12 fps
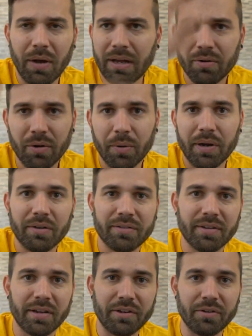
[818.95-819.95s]
I don't know what else is
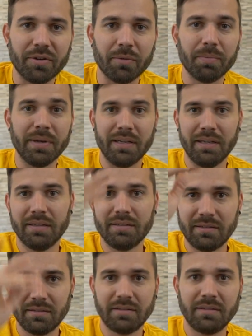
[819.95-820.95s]
on YouTube, but
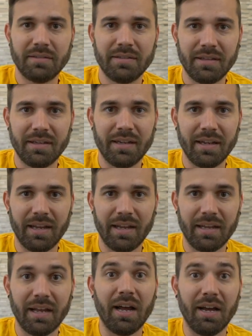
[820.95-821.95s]
you're overwhelmed
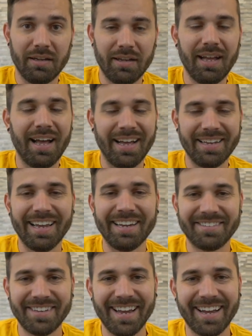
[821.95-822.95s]
with emotion. I,
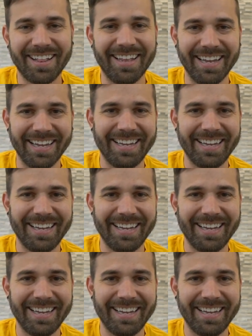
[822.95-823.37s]
exactly.